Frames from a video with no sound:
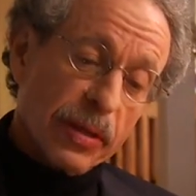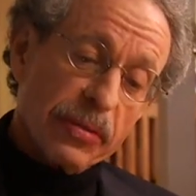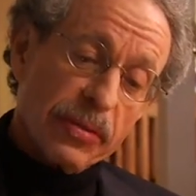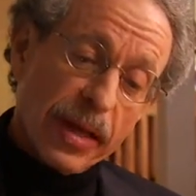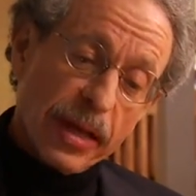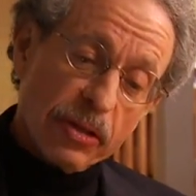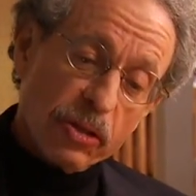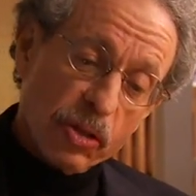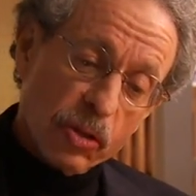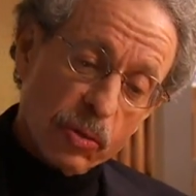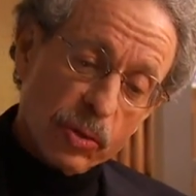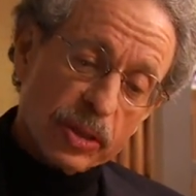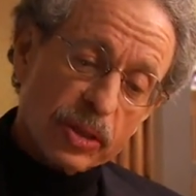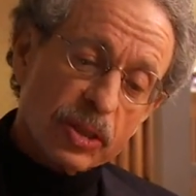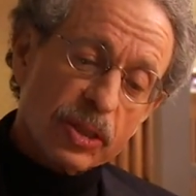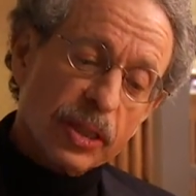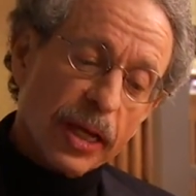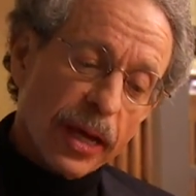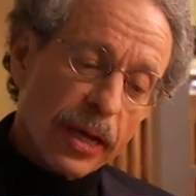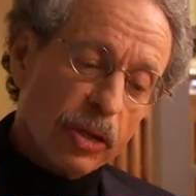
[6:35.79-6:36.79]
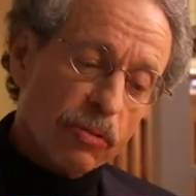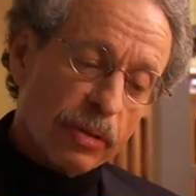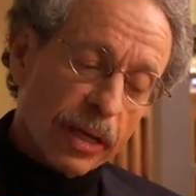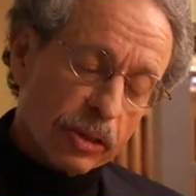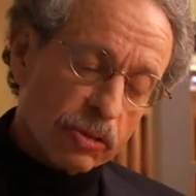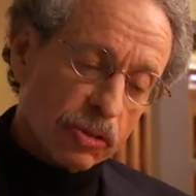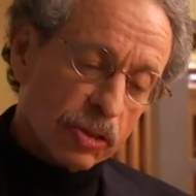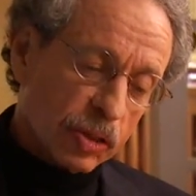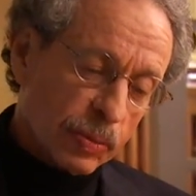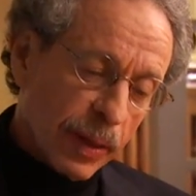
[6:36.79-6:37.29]
But then you would say
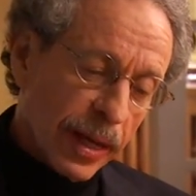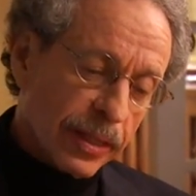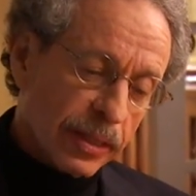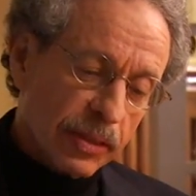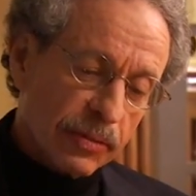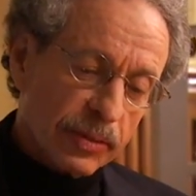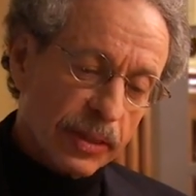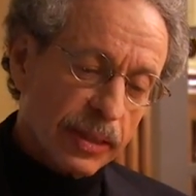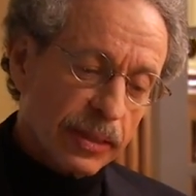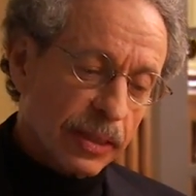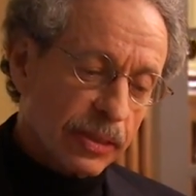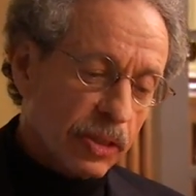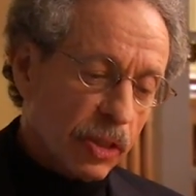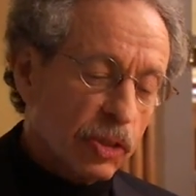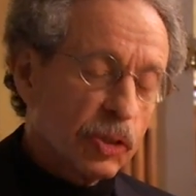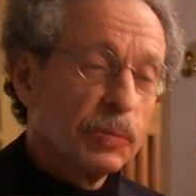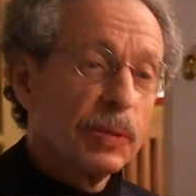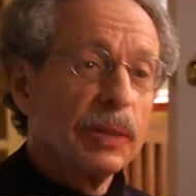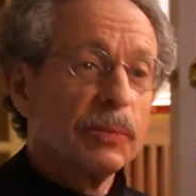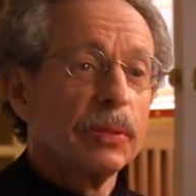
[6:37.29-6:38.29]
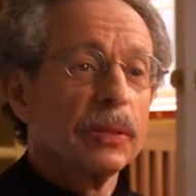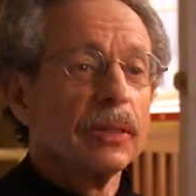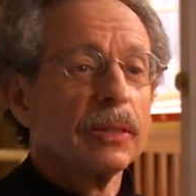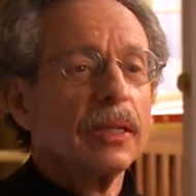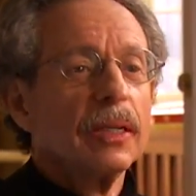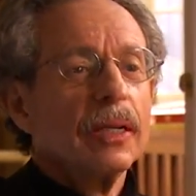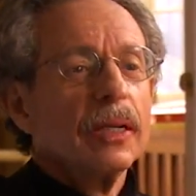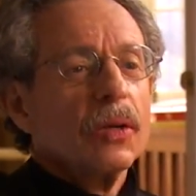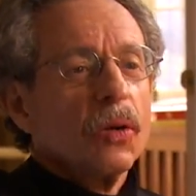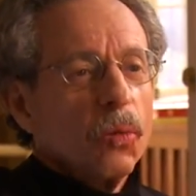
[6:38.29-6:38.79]
retrospectively that those
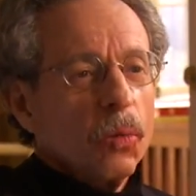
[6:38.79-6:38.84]
people